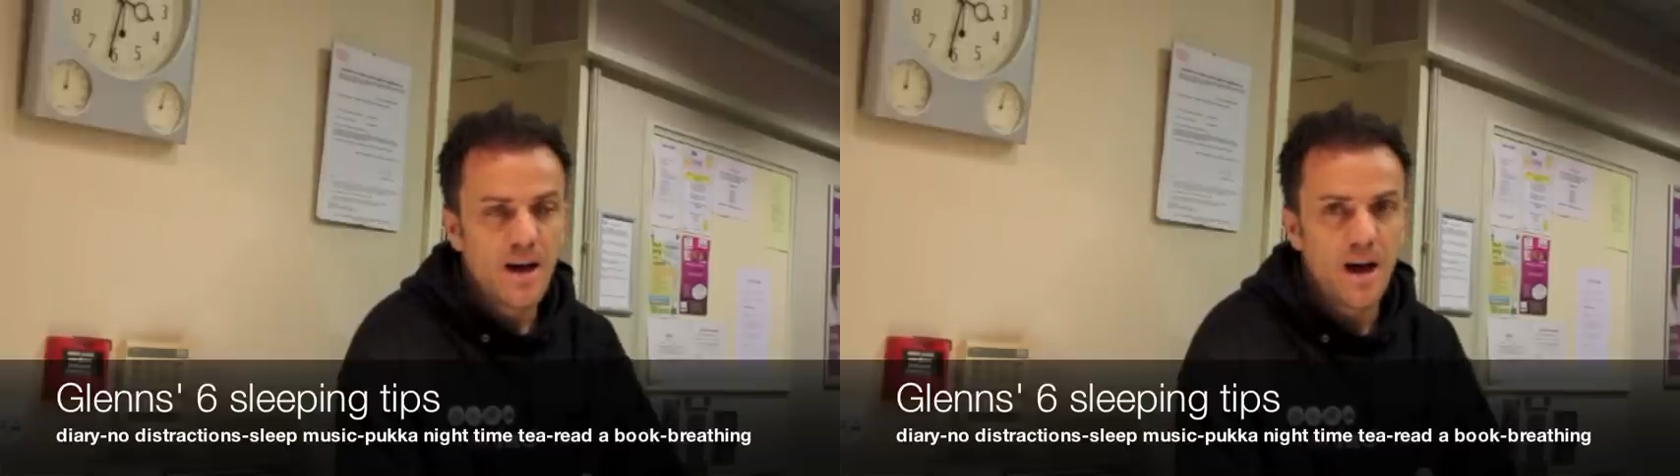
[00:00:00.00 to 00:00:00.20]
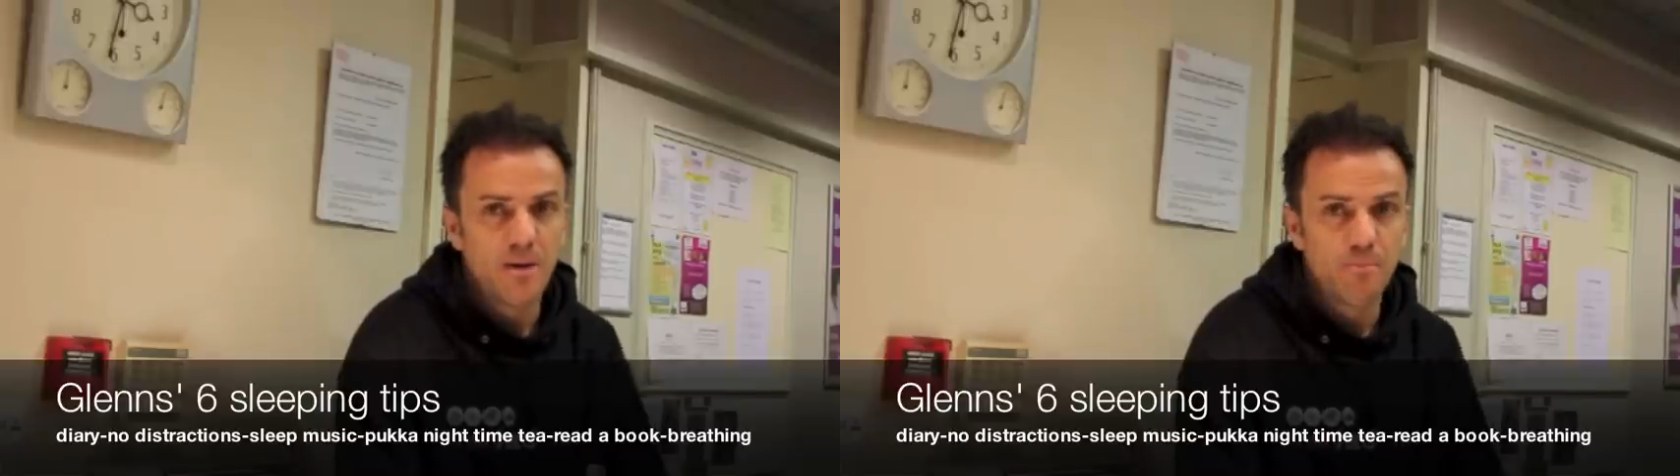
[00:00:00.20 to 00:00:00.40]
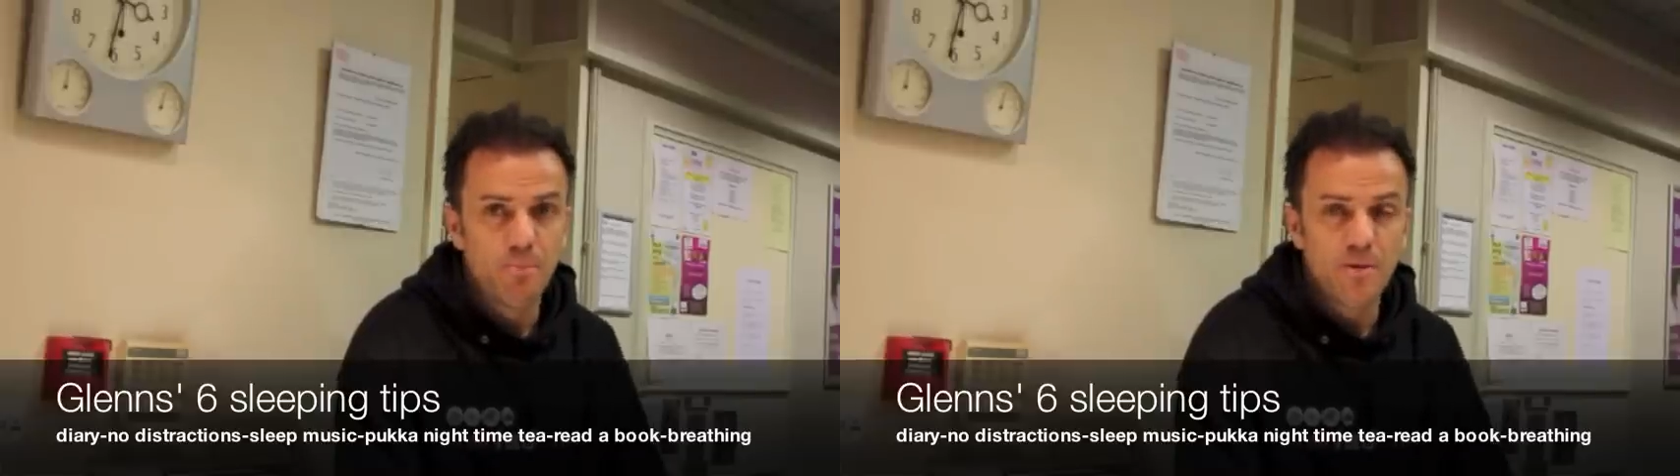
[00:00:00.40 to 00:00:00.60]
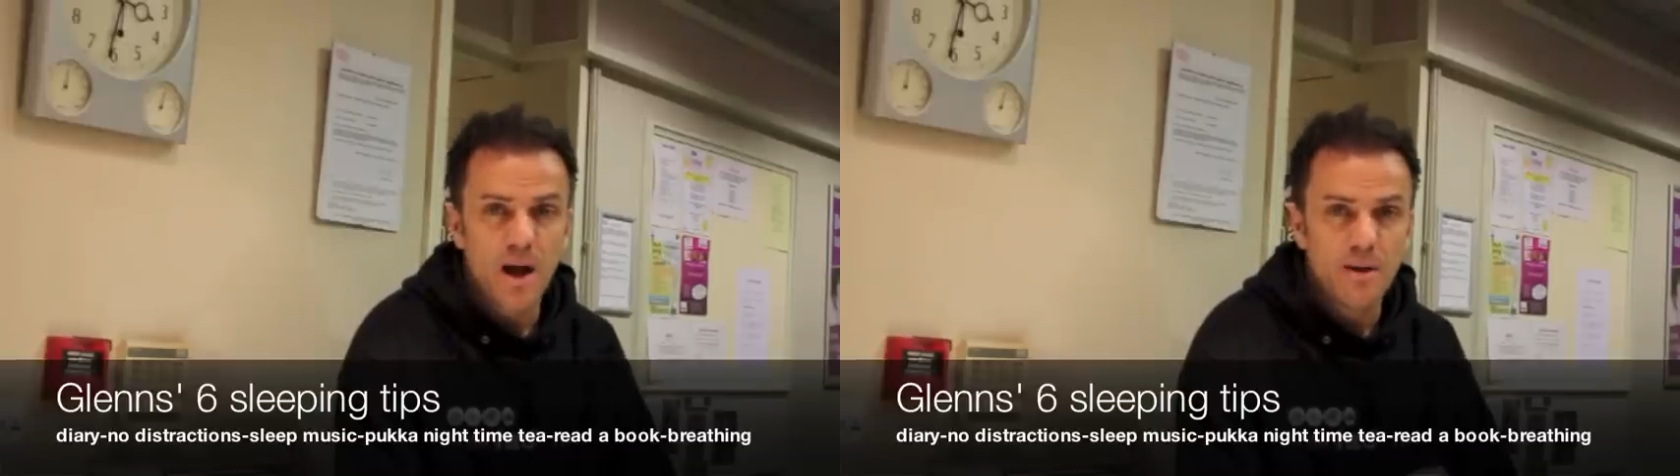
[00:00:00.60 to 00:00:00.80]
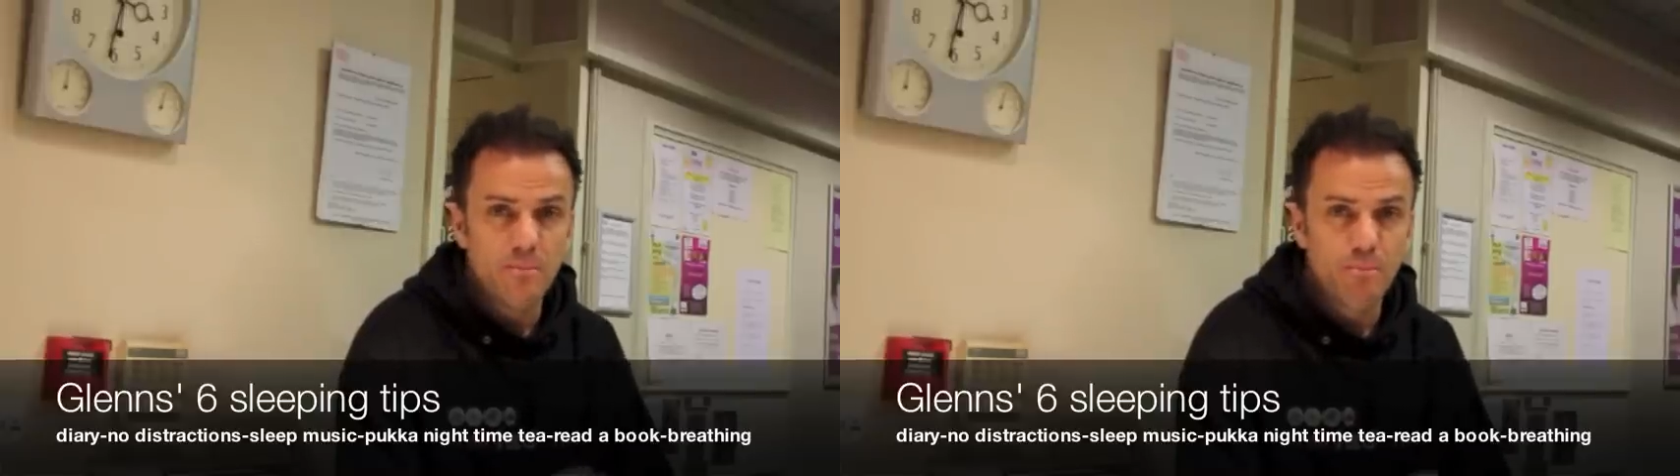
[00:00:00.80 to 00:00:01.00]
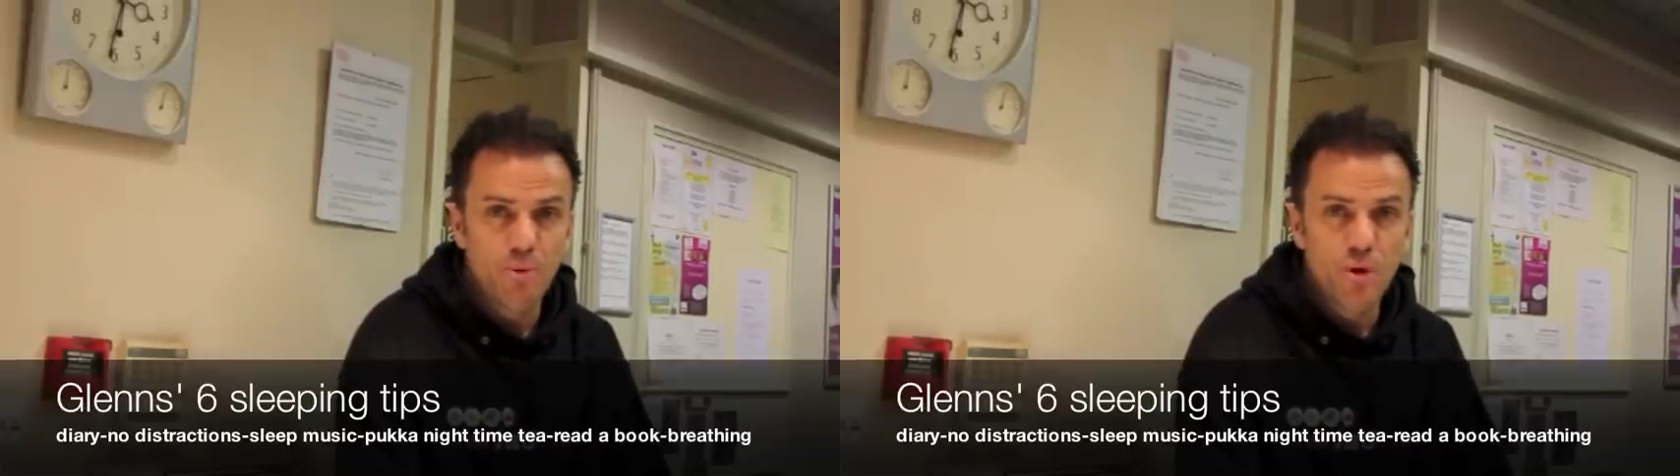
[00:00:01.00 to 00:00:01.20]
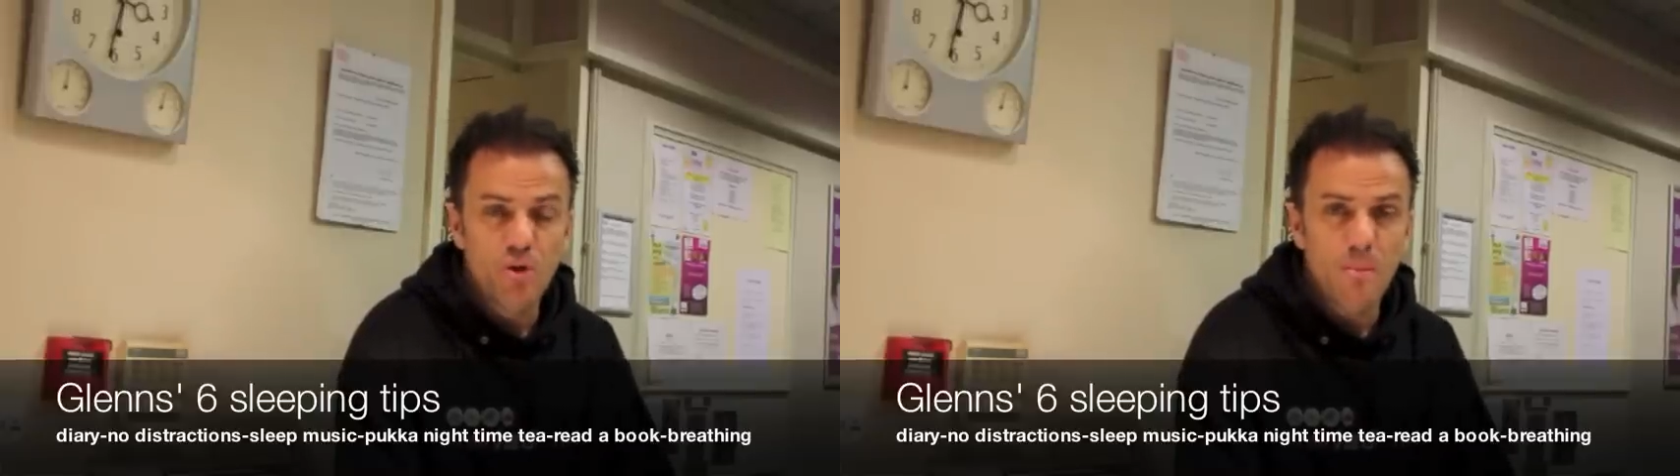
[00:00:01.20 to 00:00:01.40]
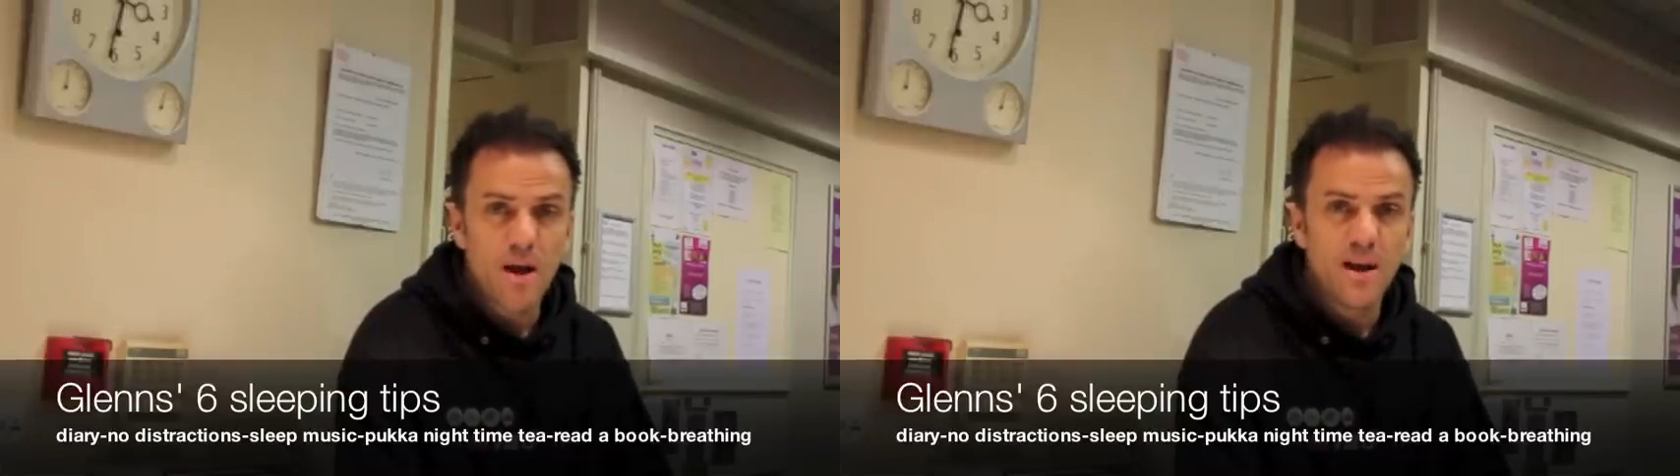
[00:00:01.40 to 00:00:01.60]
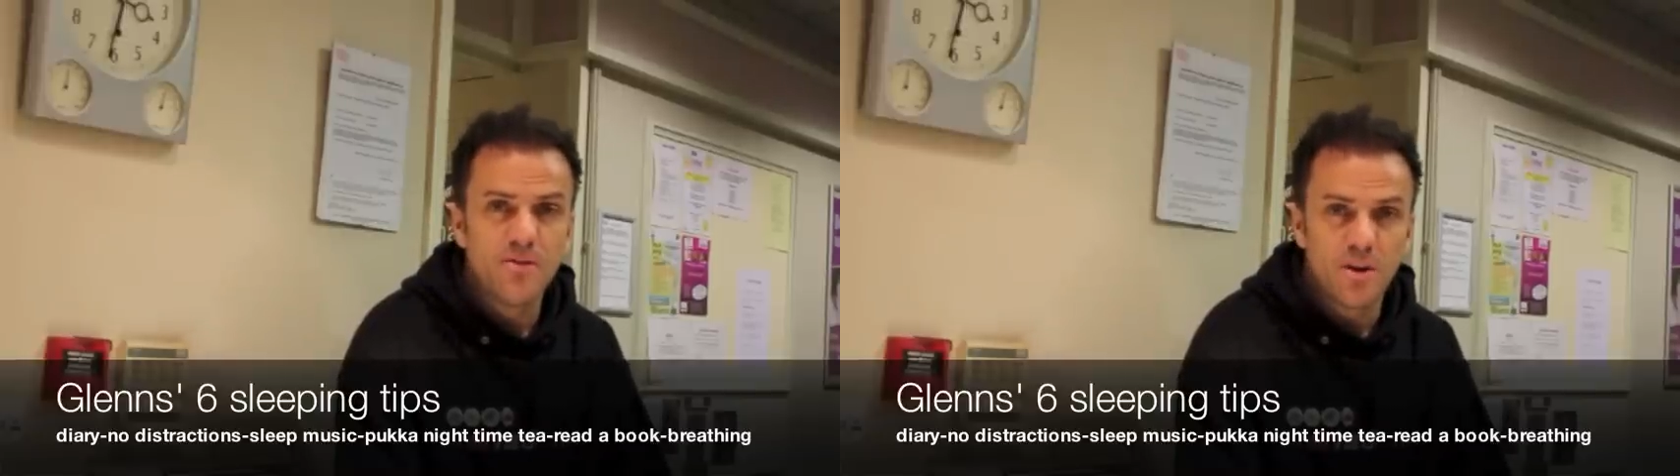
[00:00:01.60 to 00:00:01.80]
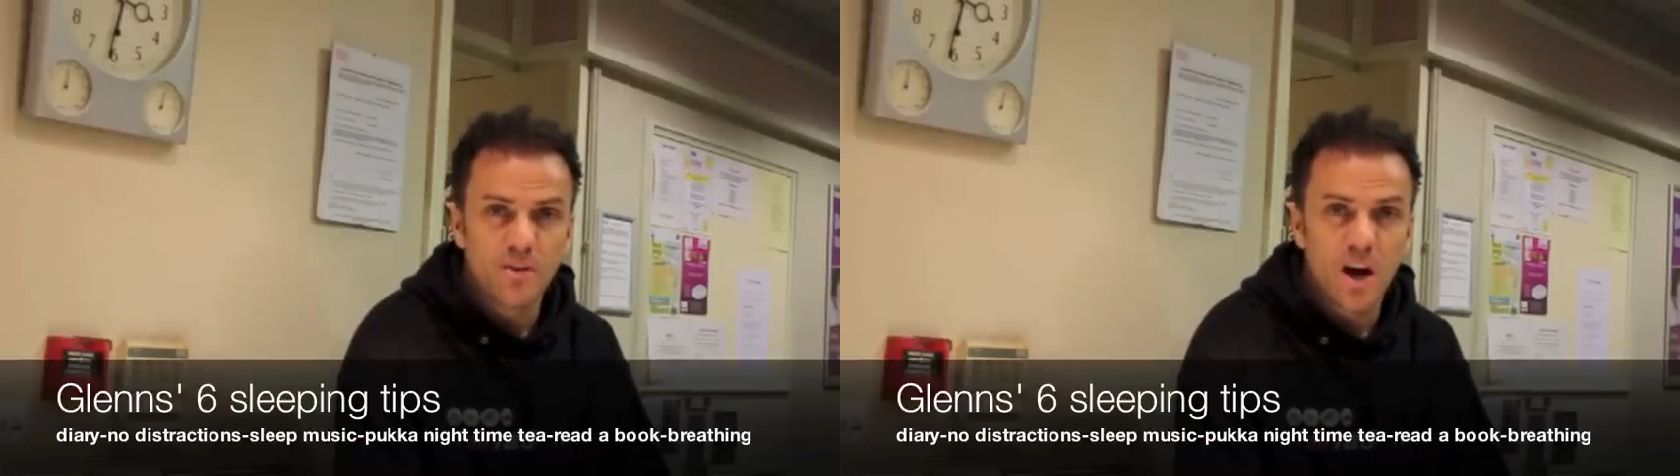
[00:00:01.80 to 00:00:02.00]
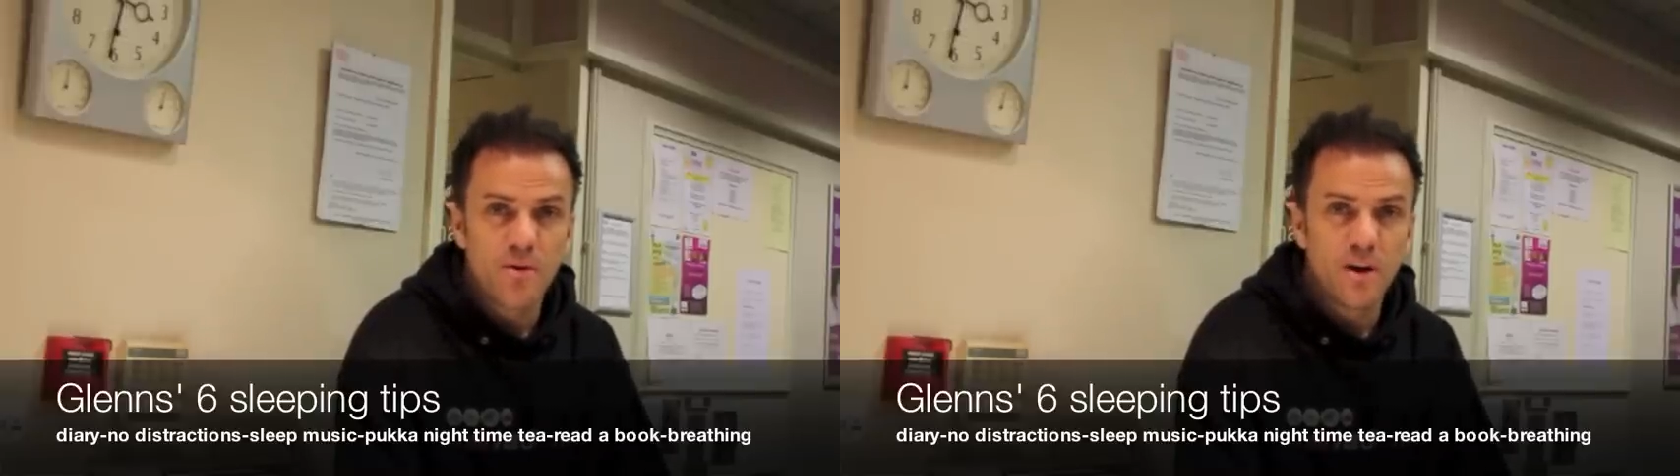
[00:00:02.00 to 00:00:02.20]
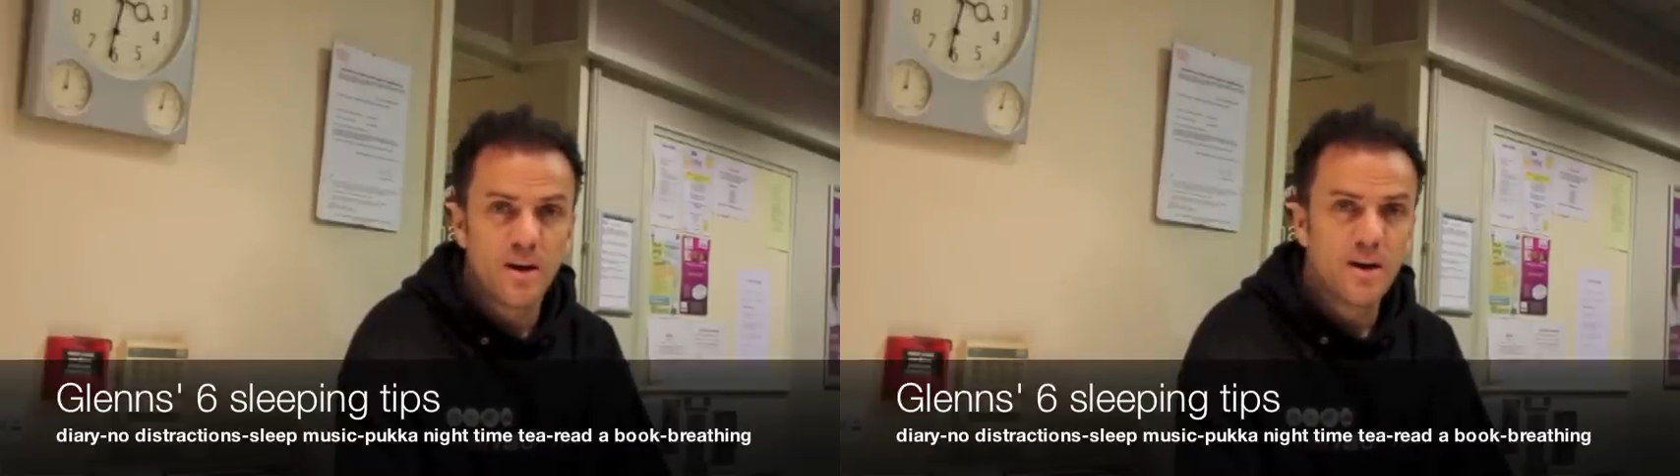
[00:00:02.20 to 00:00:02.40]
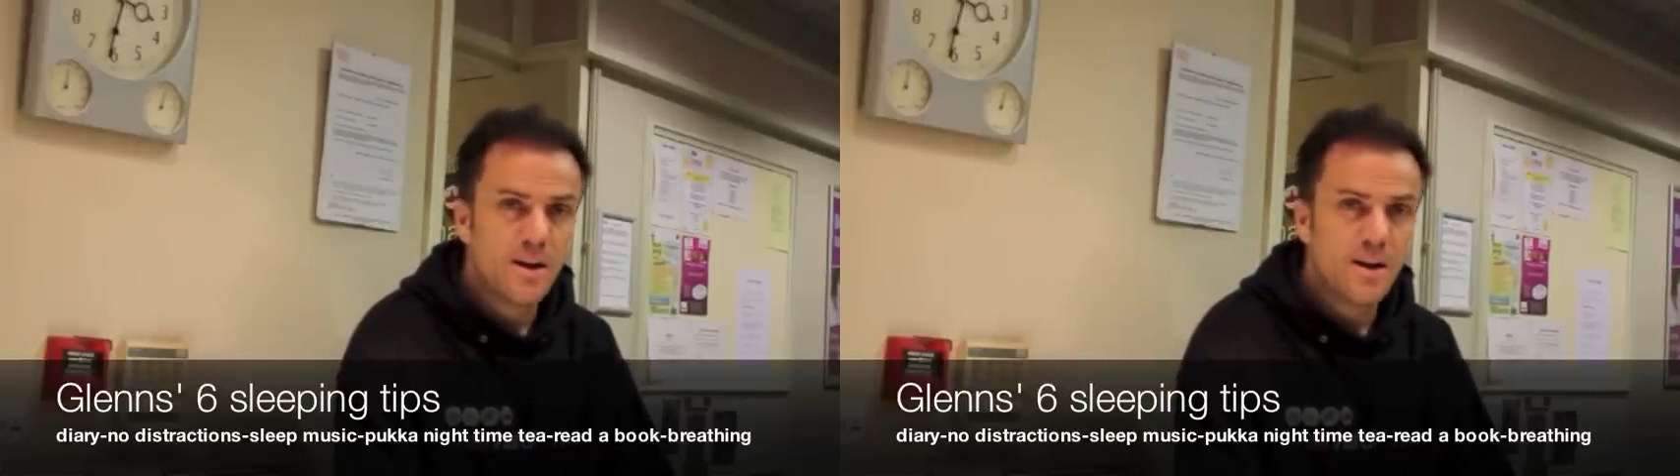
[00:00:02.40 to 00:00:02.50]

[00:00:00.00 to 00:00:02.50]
and program that into your diary,